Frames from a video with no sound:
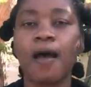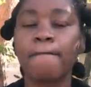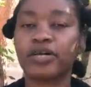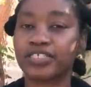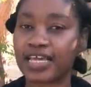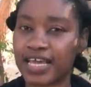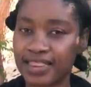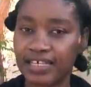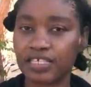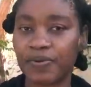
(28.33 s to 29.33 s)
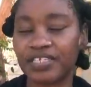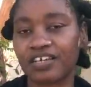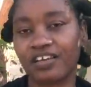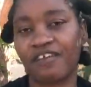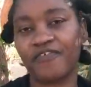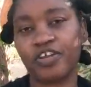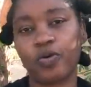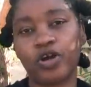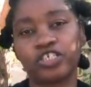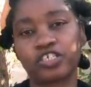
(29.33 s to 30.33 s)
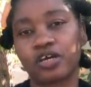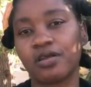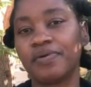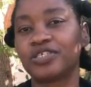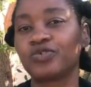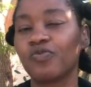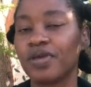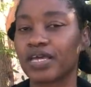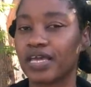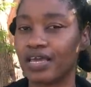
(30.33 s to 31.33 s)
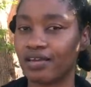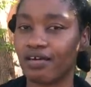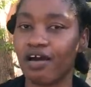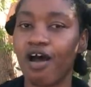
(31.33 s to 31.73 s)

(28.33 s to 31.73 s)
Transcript: But in this particular video, we're just going to be zooming in